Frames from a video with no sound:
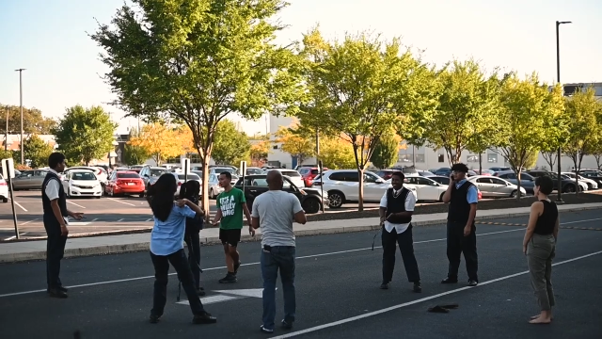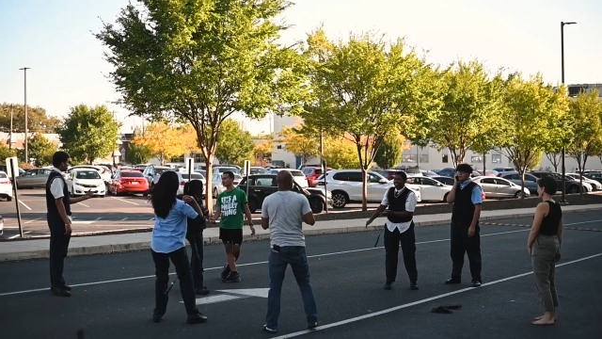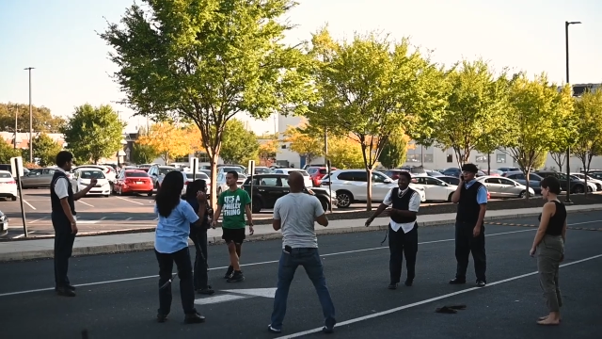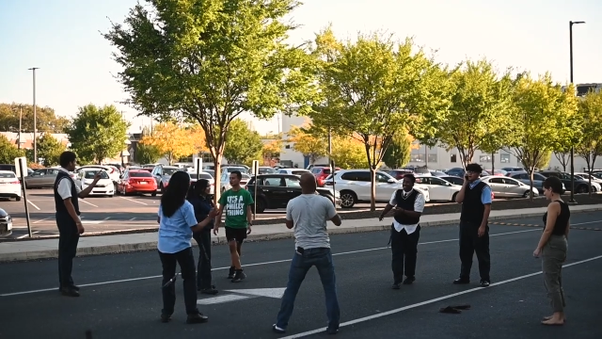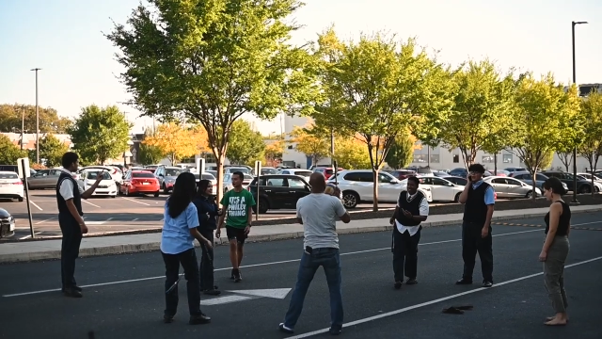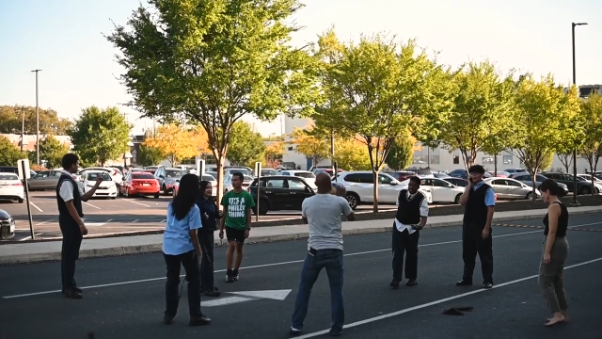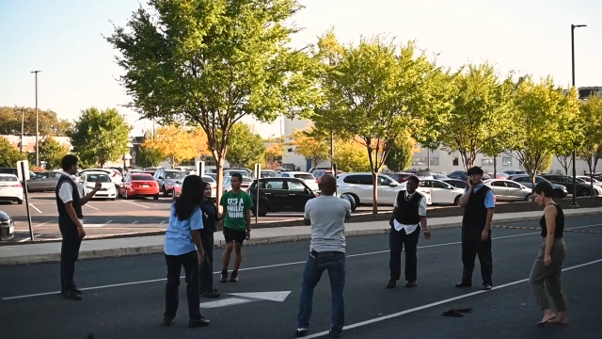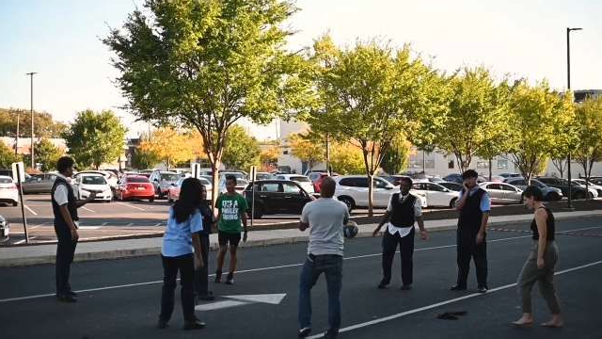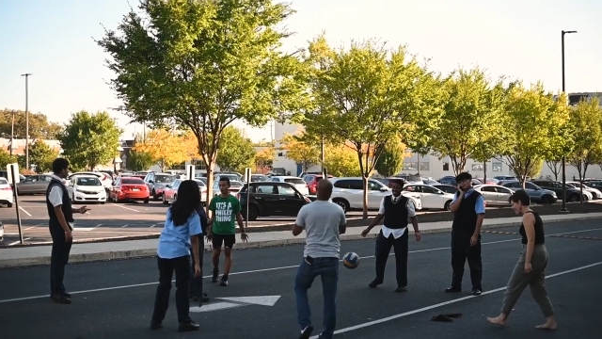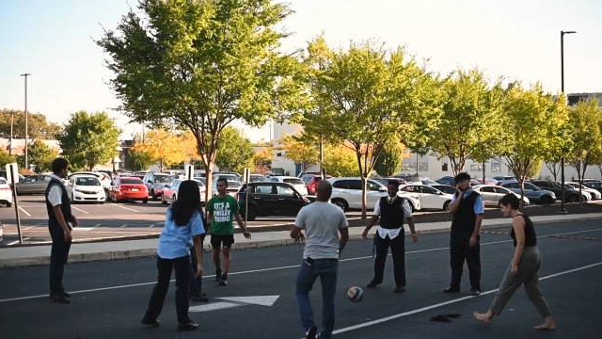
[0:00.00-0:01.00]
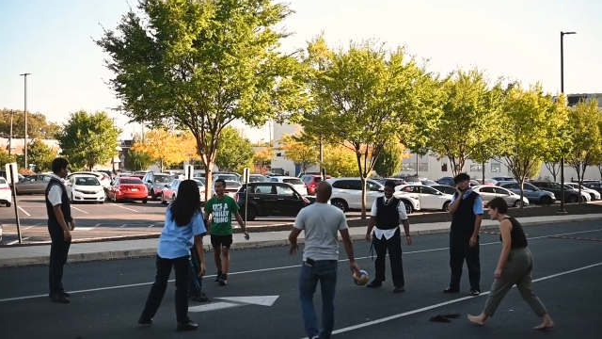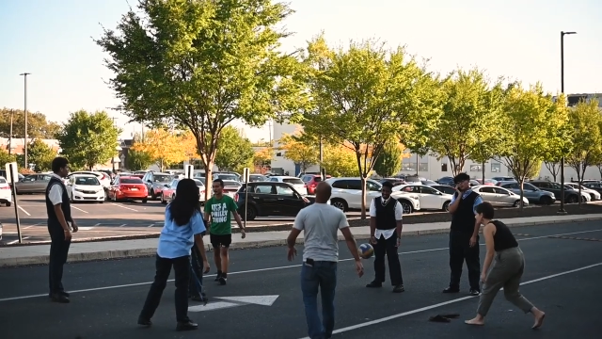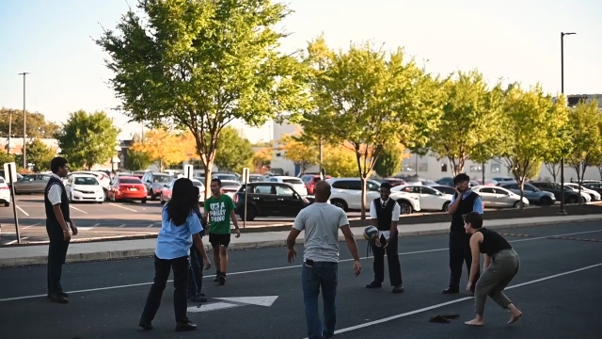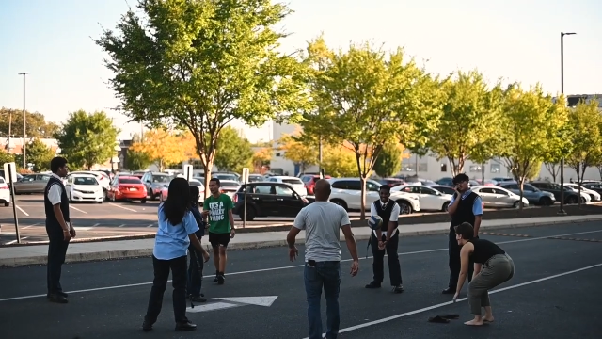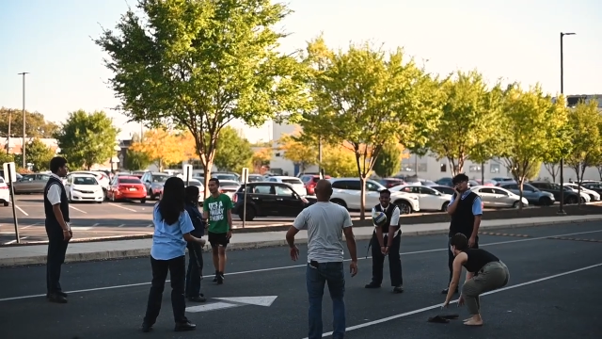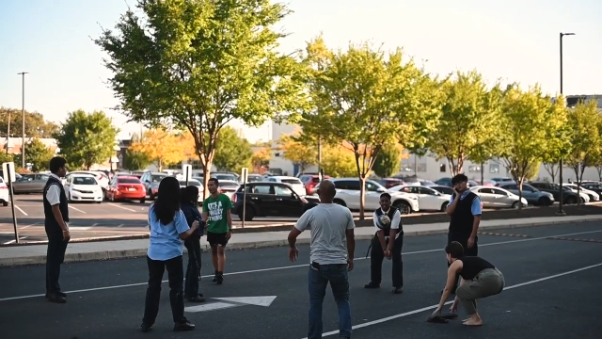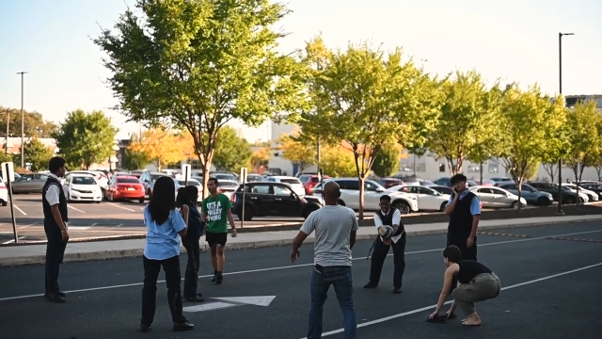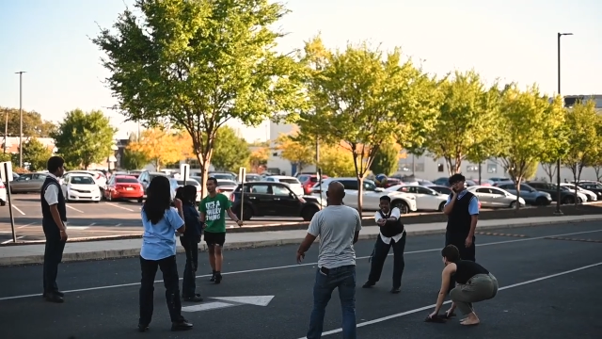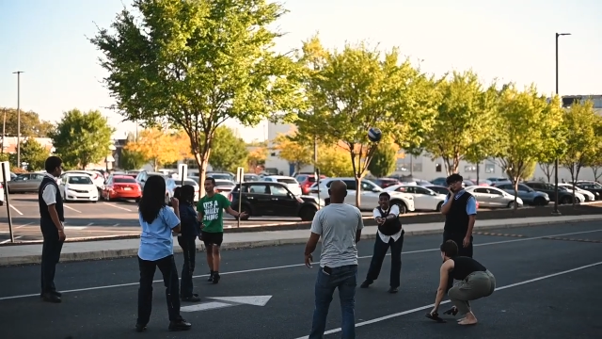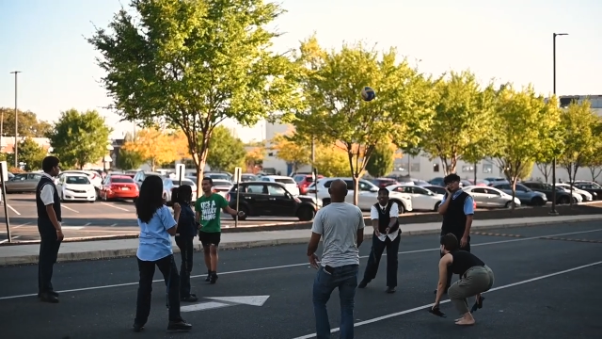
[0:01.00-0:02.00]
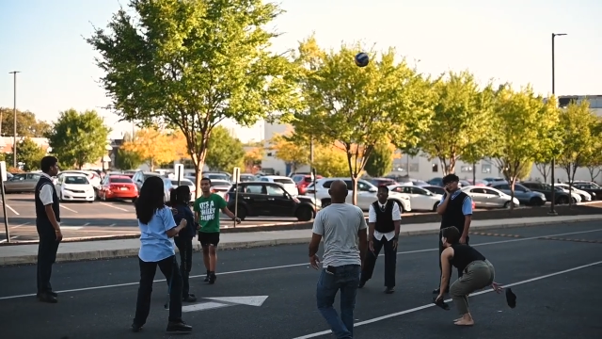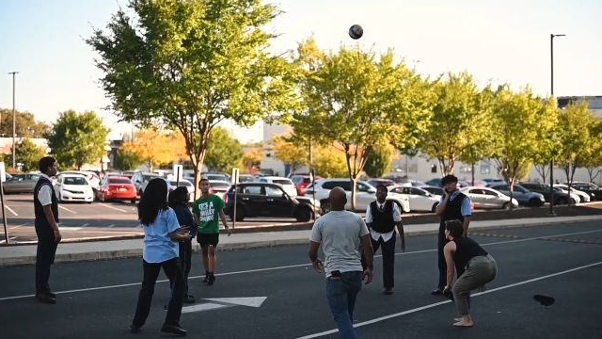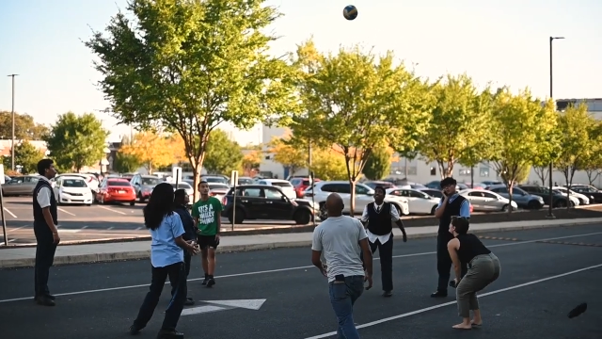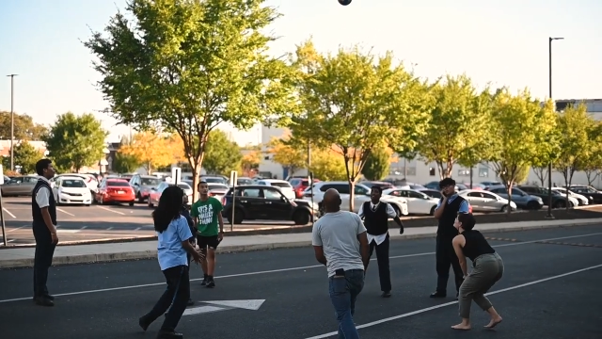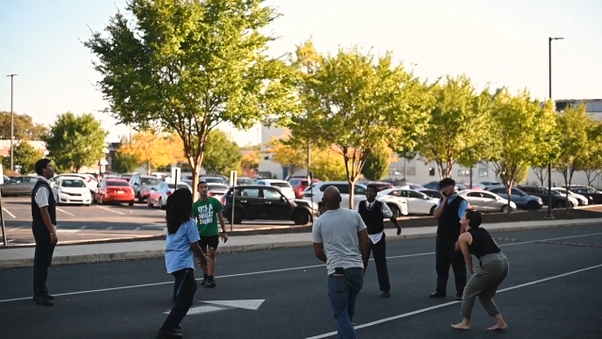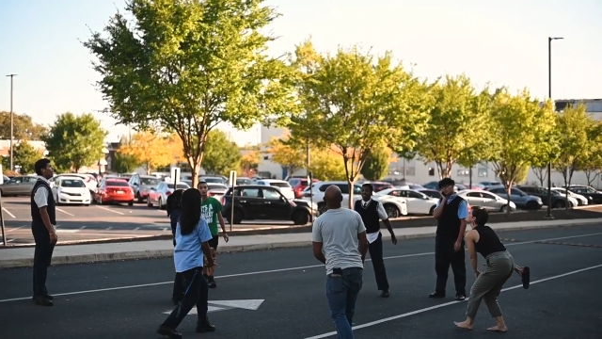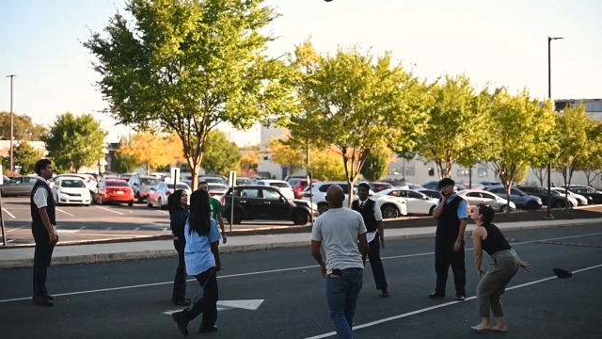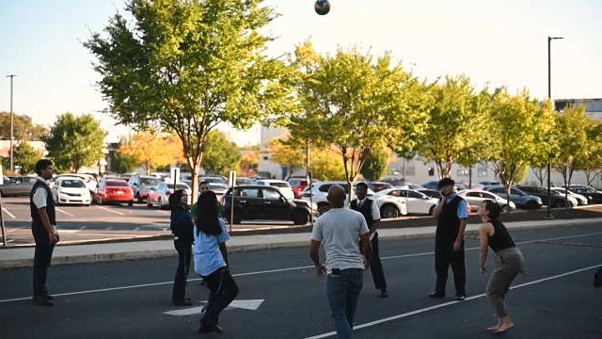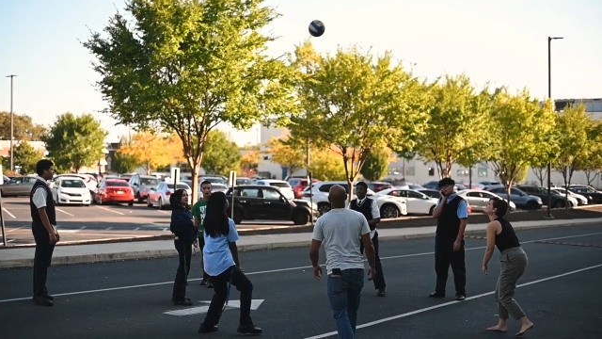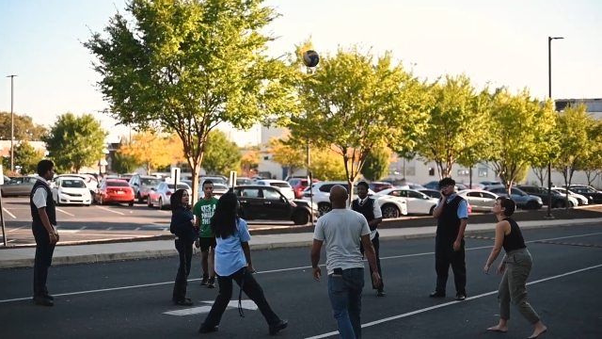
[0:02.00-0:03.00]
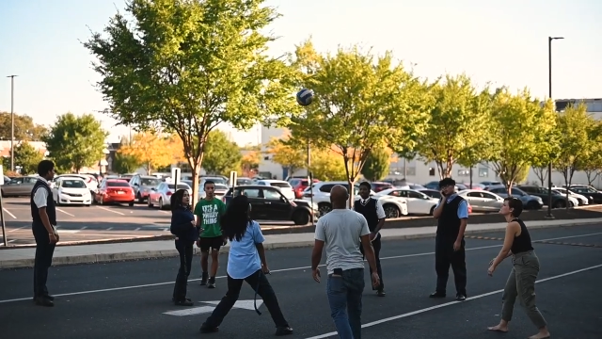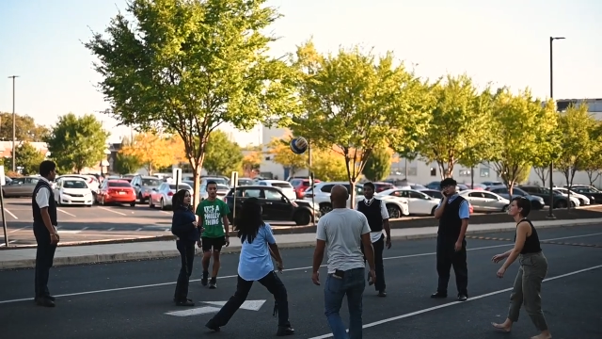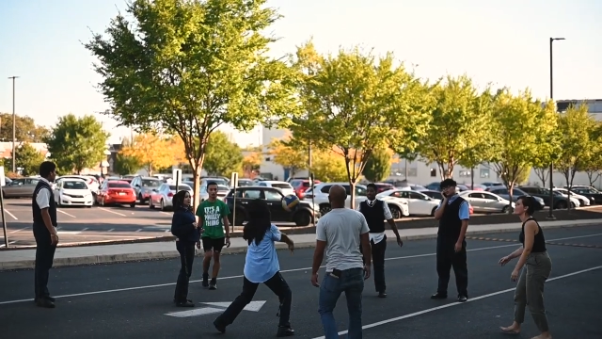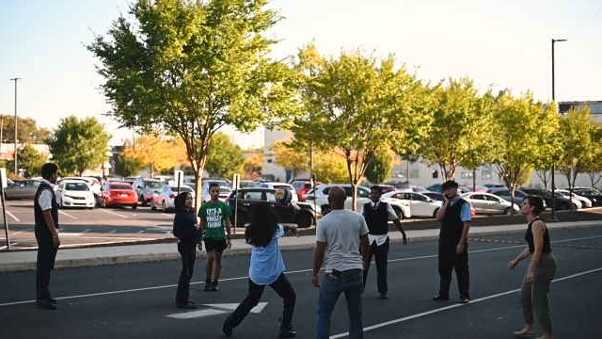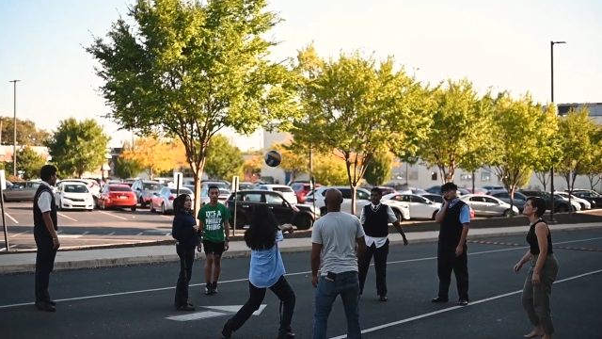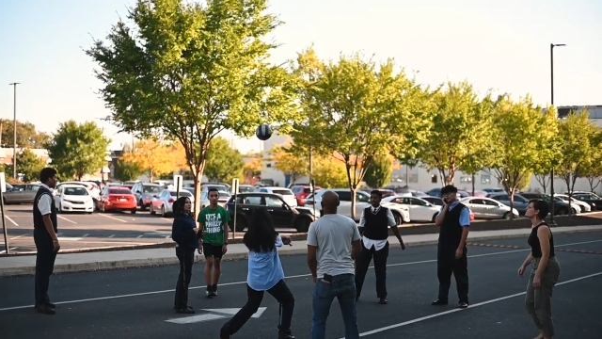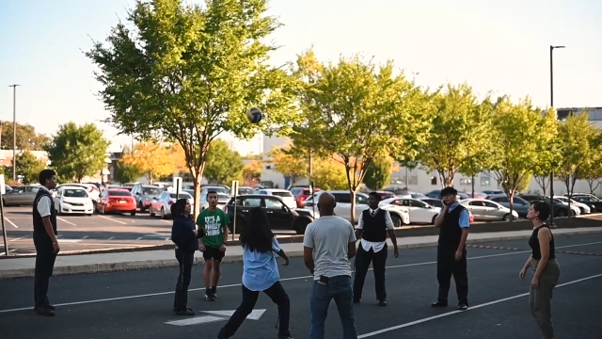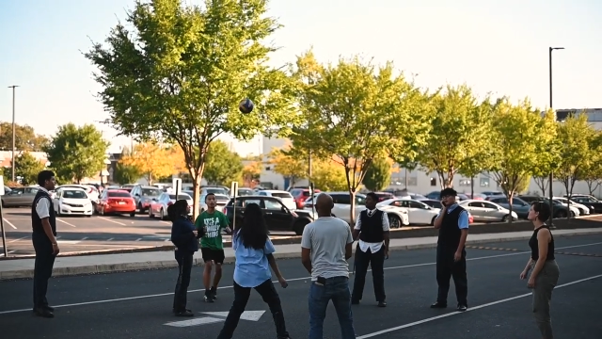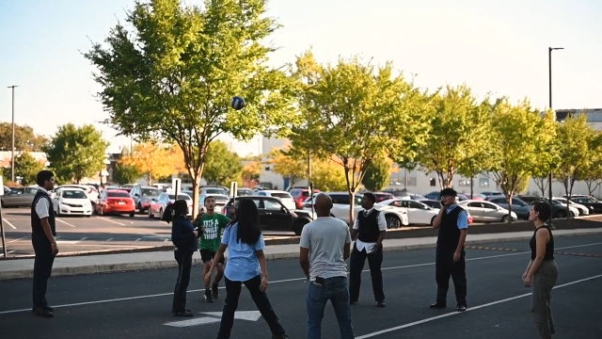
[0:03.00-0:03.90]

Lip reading: (no speaker visible)